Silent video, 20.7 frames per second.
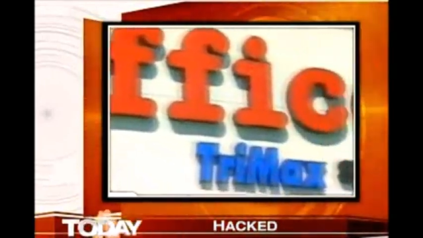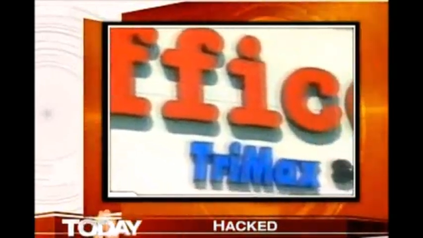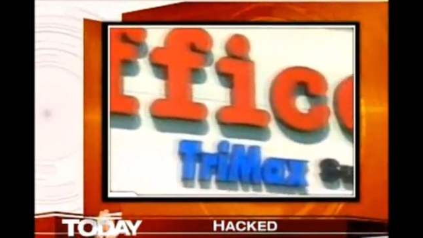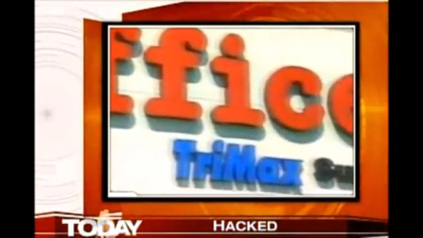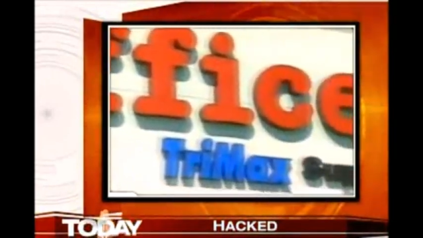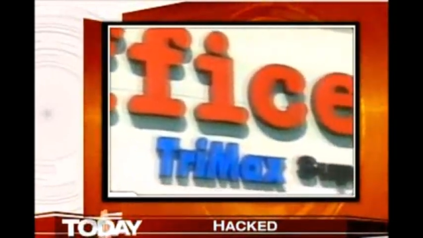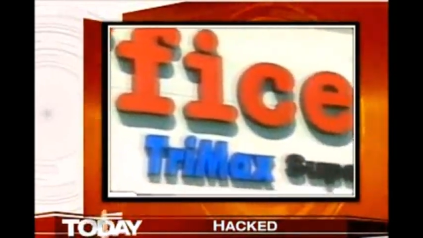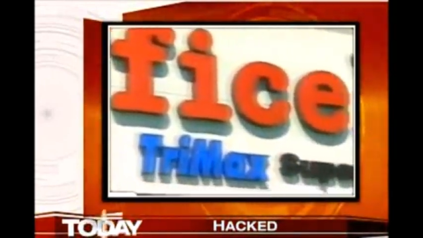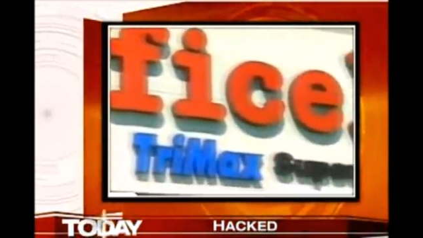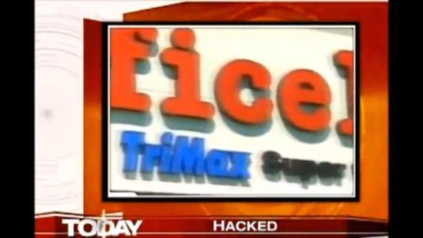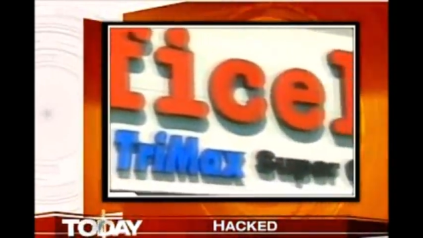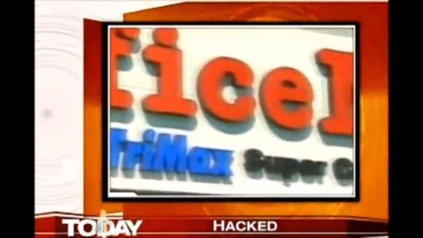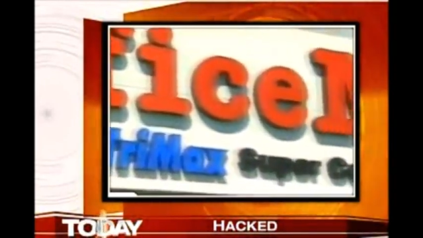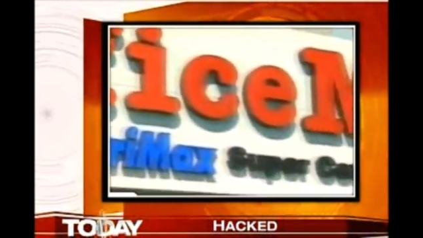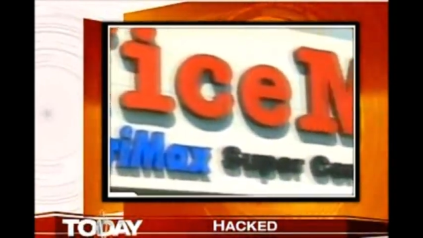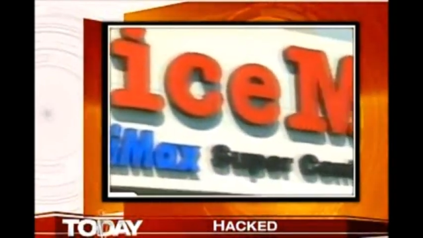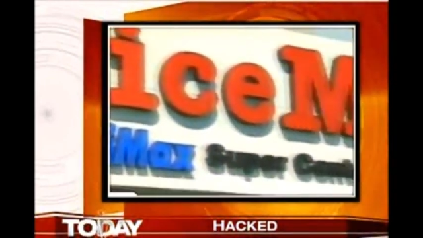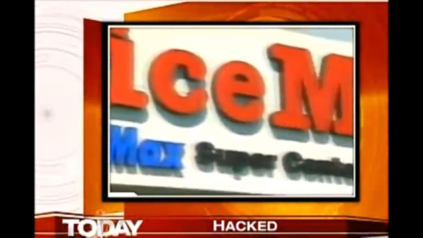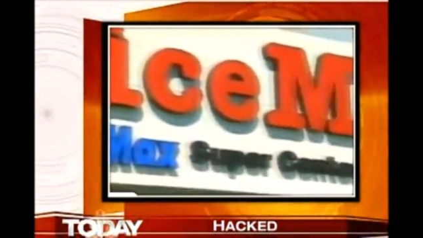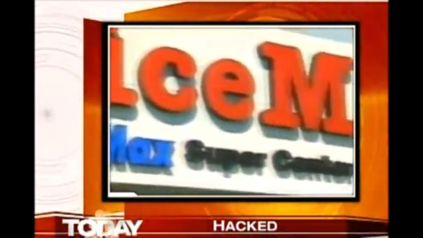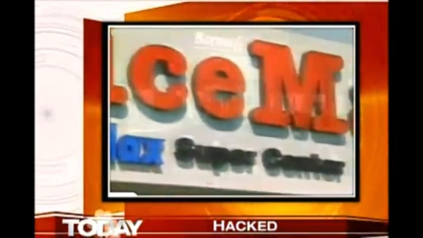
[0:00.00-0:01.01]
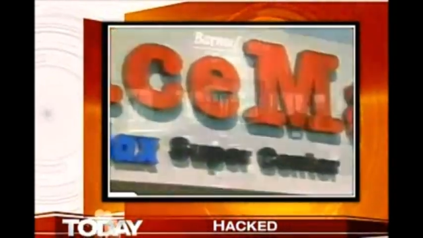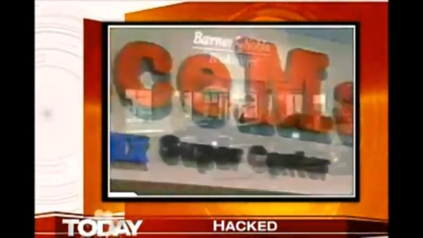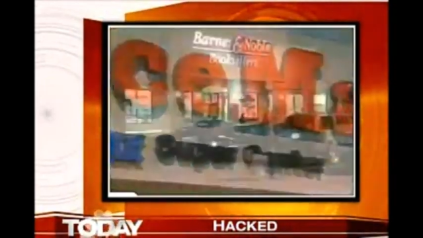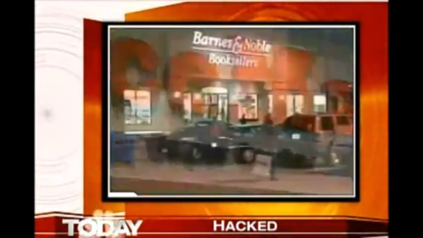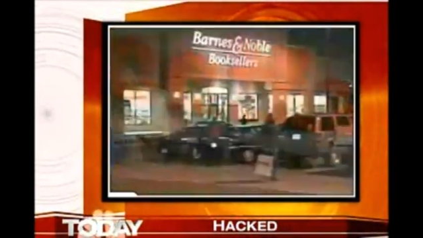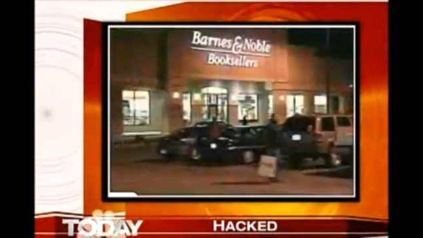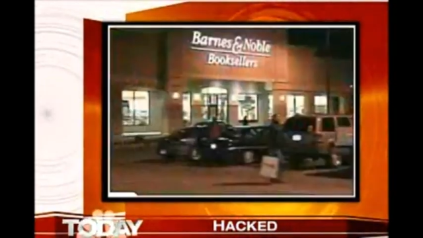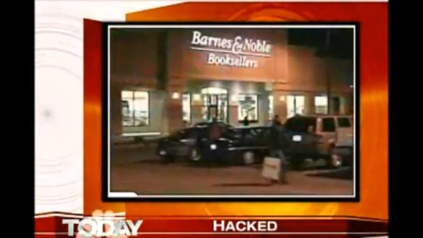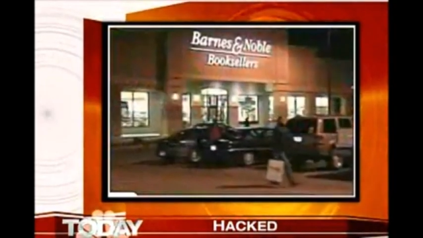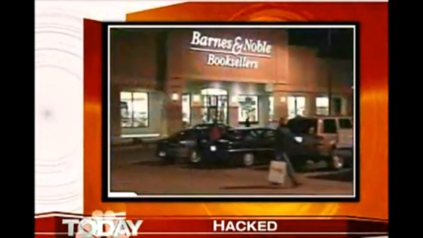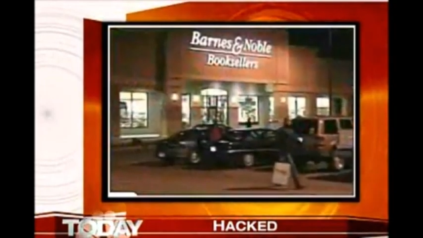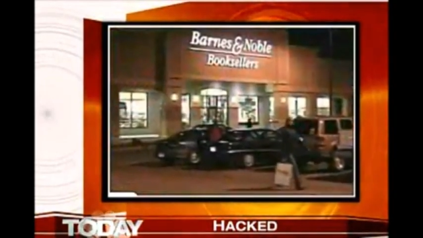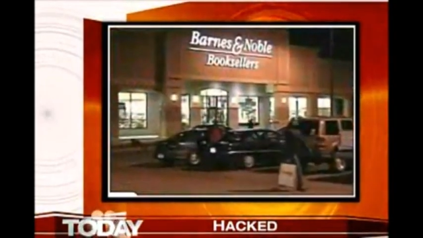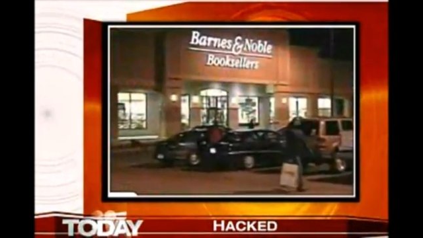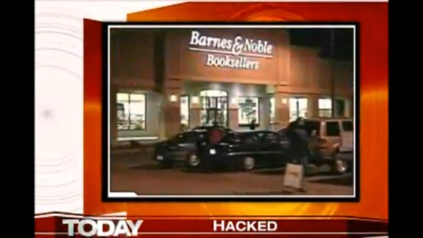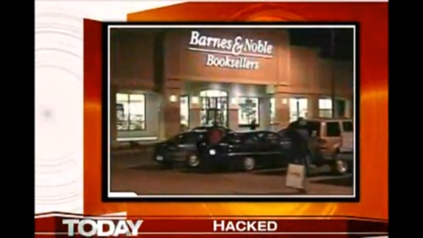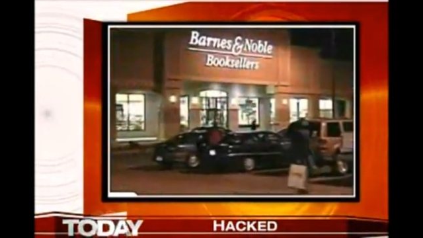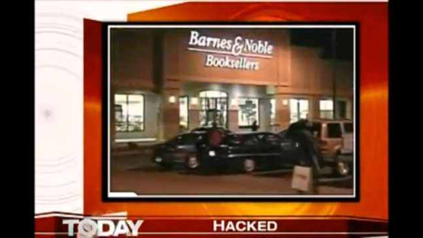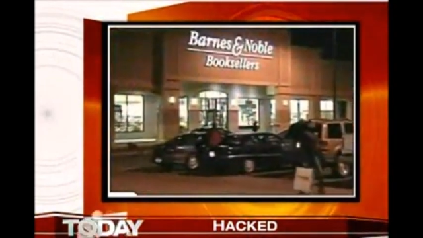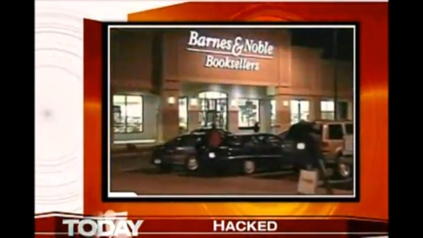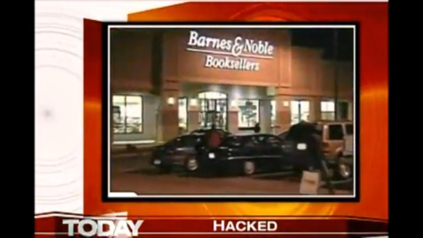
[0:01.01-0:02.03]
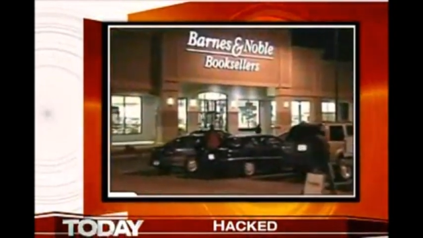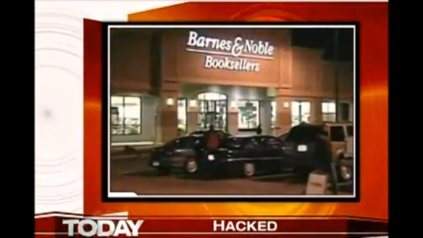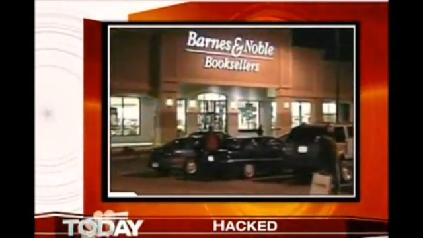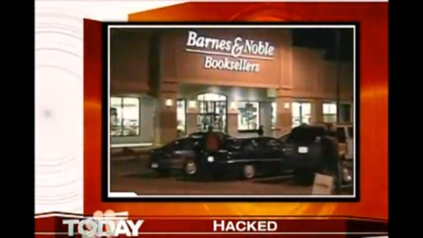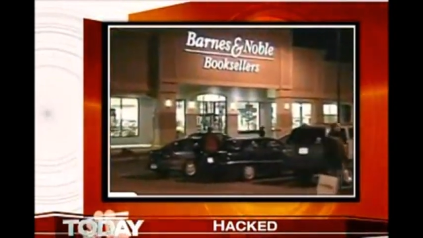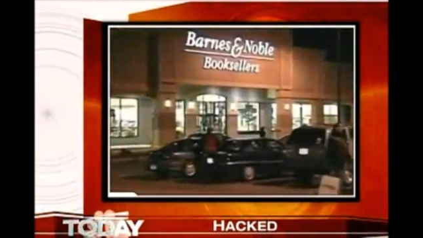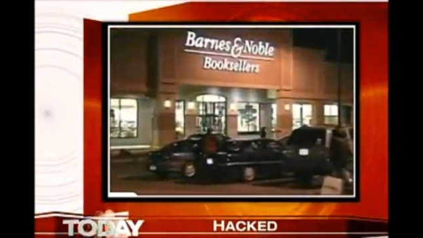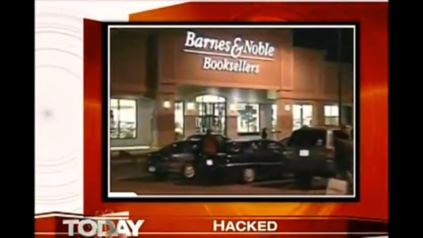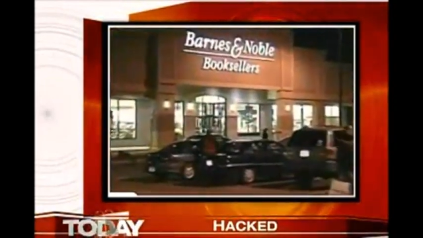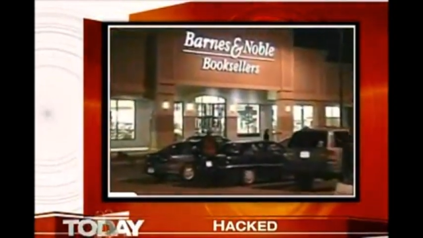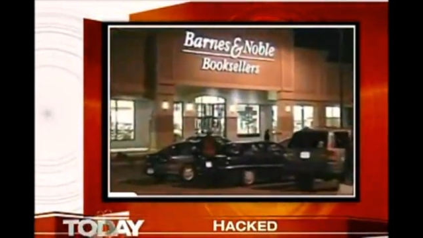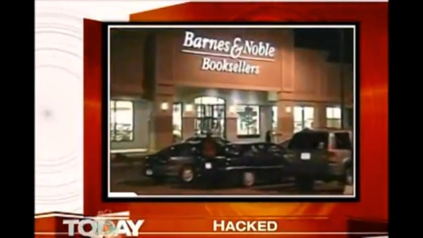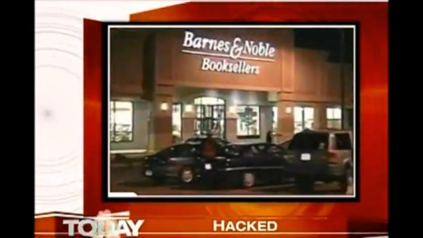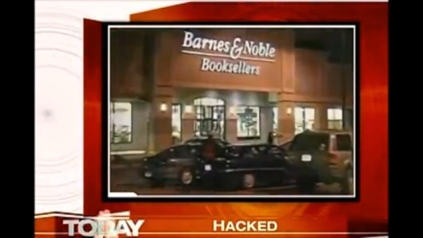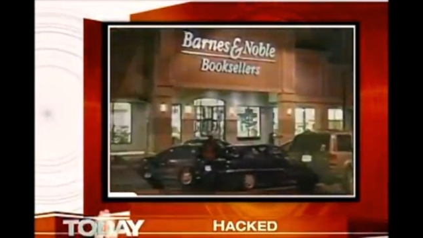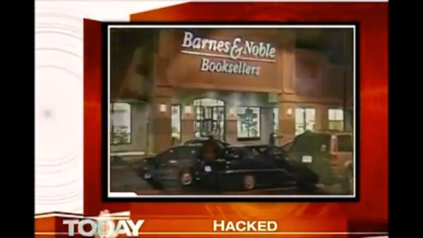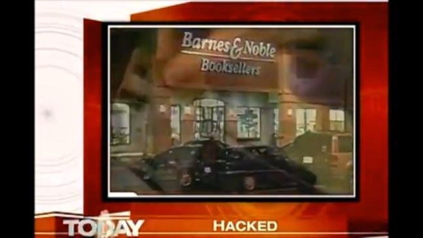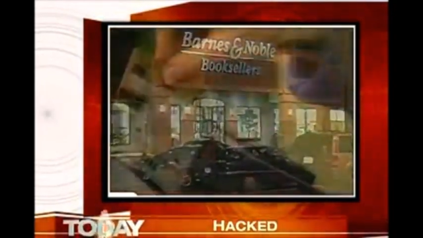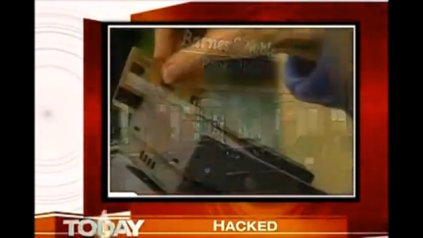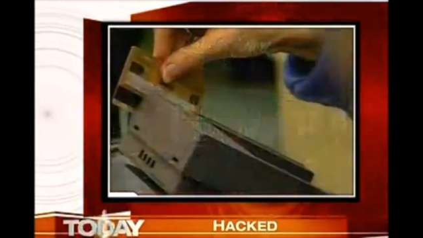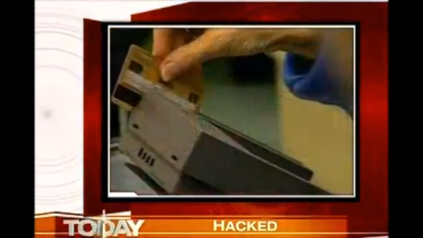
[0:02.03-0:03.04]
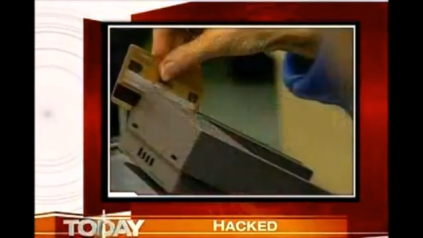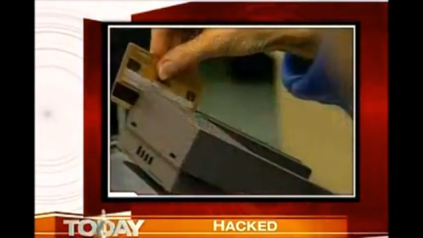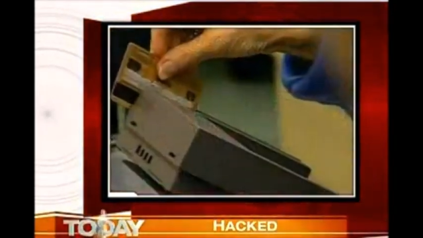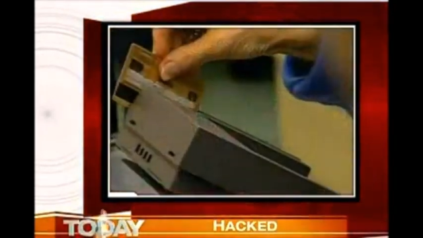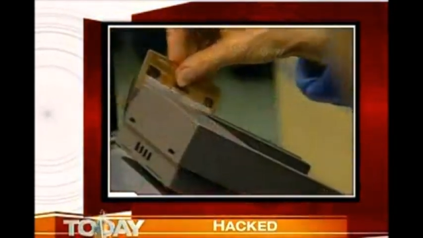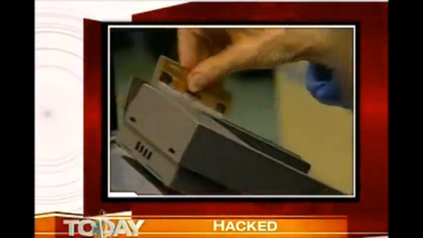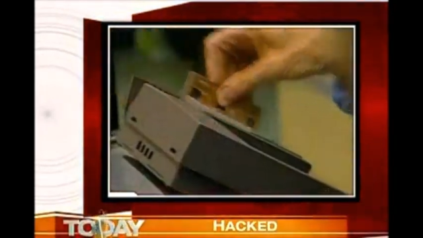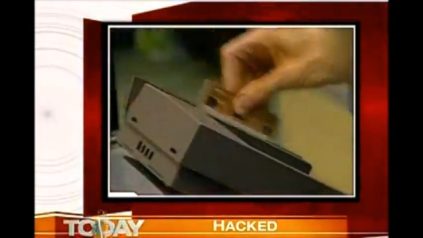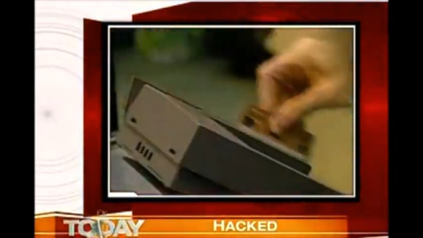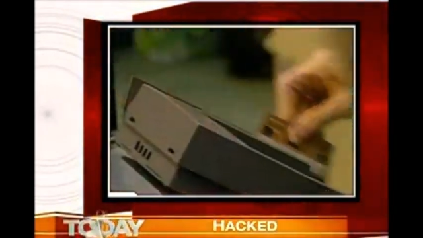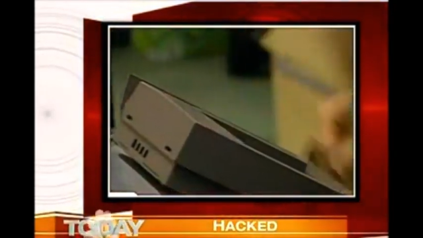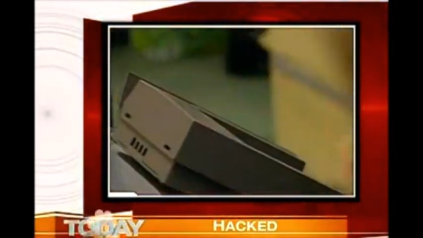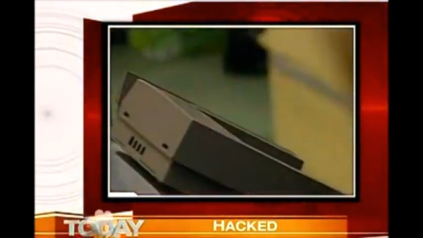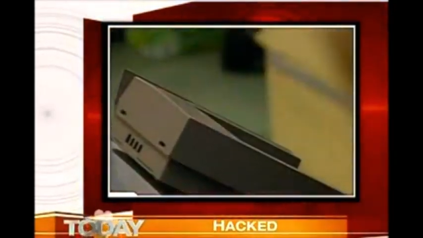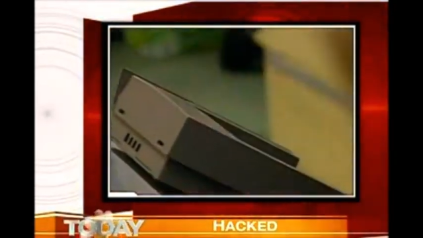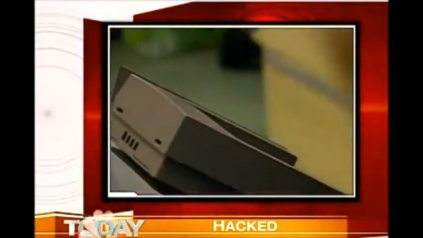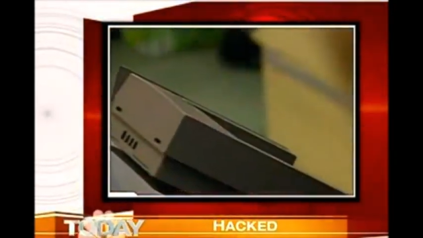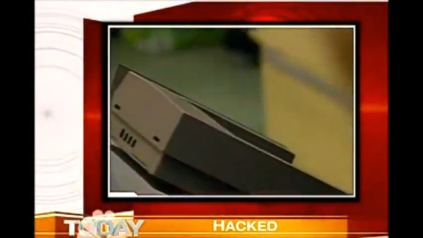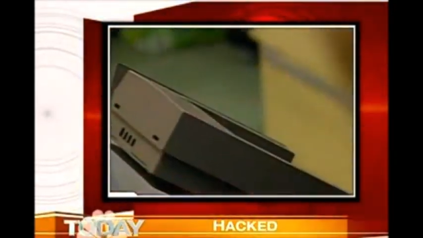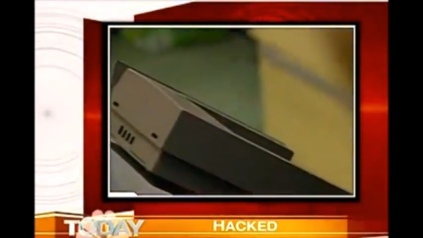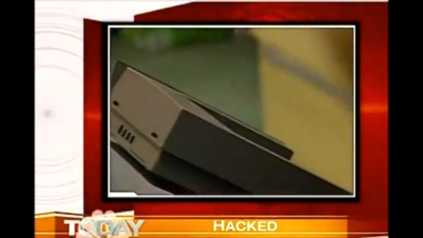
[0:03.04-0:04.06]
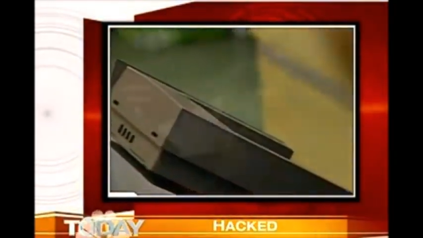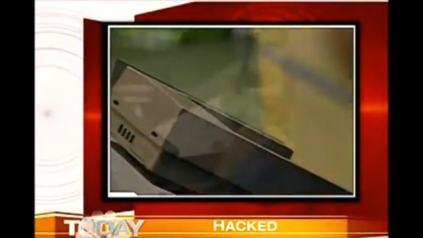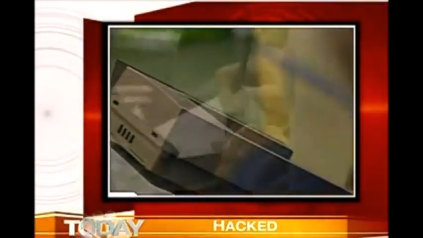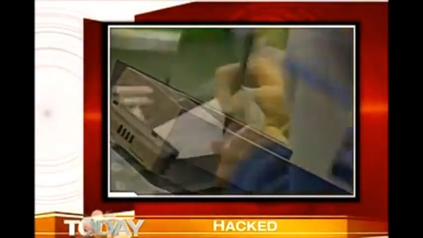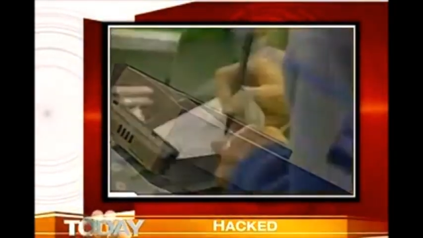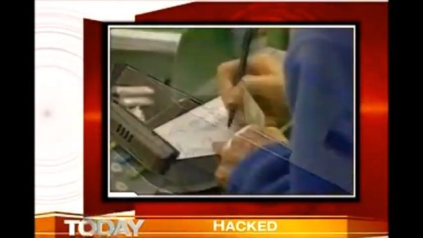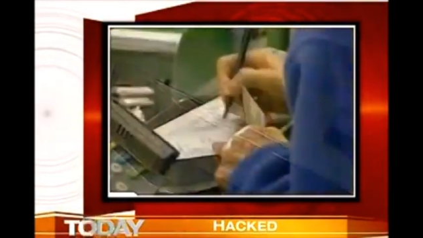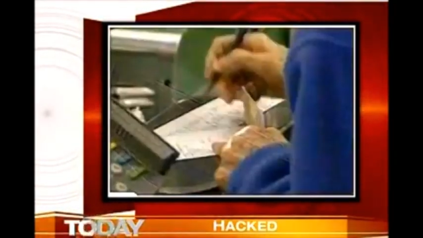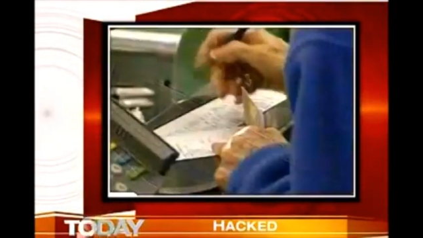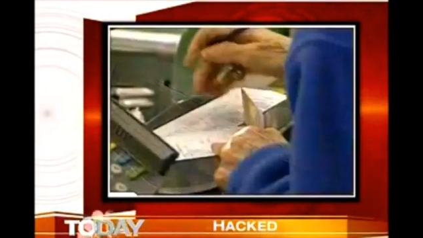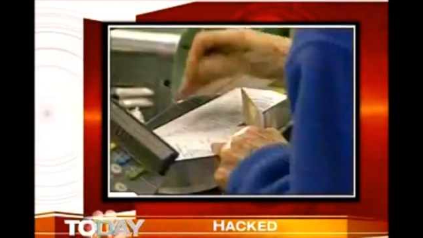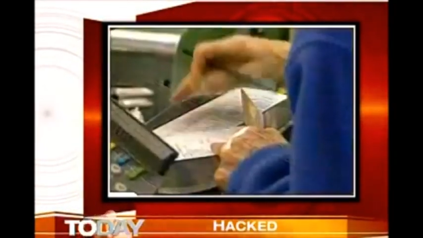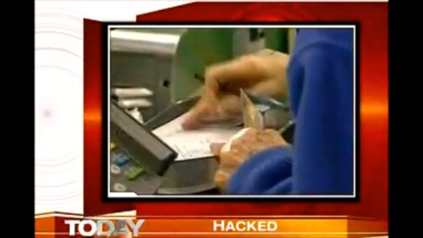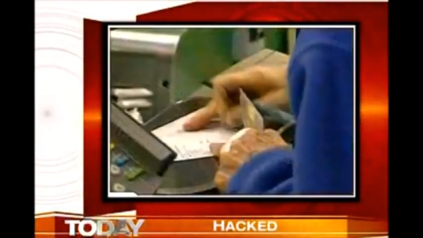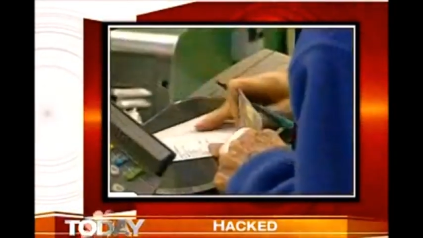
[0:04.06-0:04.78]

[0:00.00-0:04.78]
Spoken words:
No face is visible, so there are no lips to read.